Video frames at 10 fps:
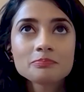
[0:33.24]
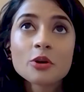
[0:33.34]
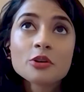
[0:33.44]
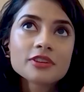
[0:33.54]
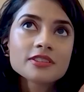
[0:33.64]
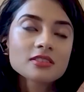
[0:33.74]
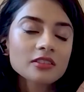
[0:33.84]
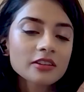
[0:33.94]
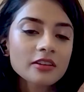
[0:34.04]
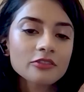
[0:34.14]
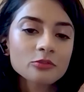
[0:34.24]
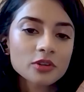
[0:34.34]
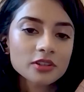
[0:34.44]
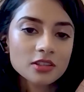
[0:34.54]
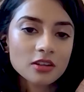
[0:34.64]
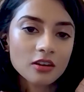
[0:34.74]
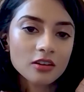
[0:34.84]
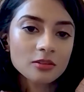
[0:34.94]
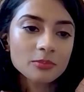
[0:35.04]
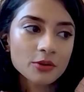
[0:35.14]
Most recently, I've worked
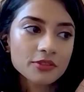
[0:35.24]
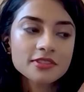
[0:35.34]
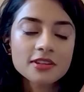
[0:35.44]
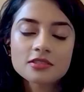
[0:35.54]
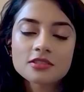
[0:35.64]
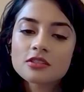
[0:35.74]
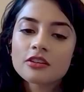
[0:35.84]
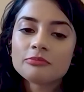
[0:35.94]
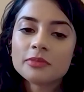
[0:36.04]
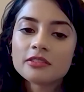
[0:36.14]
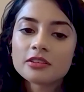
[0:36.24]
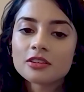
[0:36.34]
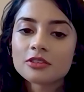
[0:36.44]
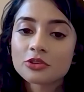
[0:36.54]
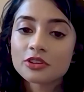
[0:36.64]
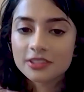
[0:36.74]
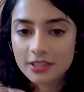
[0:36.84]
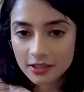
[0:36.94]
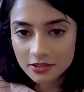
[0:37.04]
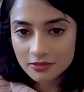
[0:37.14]
on both seasons of Mira Royal
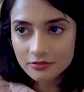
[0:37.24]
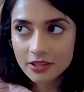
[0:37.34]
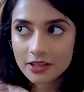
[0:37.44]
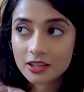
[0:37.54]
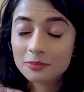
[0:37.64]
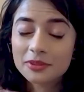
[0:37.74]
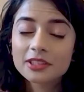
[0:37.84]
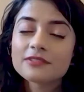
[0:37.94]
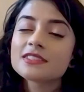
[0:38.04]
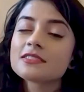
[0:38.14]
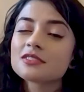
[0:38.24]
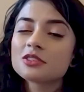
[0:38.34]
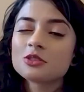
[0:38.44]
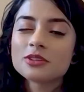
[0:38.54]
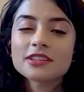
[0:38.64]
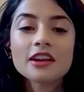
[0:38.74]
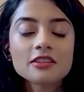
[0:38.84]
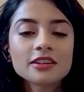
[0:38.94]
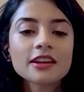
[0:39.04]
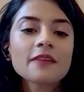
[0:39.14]
Detective, and I believe season 2 is
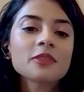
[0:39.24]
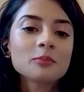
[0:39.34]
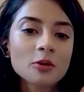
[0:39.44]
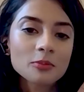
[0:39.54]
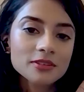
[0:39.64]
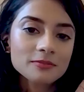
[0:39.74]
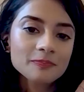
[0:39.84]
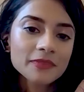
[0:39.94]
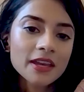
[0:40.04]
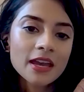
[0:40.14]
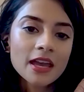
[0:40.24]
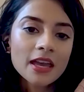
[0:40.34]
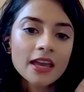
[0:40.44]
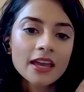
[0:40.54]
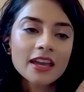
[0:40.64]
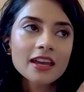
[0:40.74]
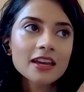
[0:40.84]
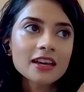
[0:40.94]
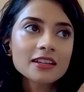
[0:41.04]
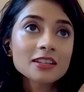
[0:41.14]
airing at the moment.
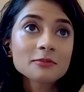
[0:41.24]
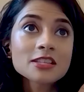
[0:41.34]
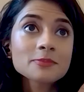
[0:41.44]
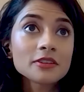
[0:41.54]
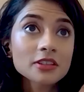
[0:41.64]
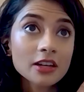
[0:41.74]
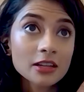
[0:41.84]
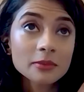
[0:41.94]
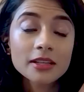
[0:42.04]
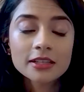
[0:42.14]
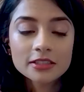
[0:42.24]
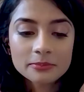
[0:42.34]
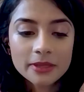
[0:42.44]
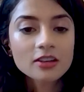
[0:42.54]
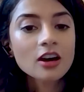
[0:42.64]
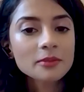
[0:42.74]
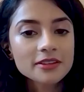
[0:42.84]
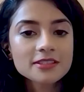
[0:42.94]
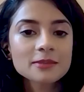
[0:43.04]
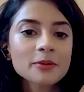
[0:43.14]
And in my spare time, I like to make
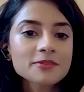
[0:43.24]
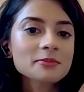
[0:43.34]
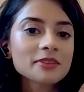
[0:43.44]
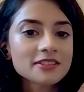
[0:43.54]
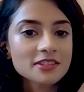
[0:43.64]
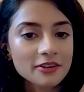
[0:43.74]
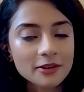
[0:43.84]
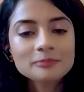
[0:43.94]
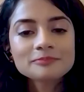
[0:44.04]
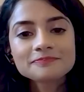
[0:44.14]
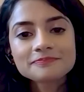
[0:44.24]
comics and post them on Instagram.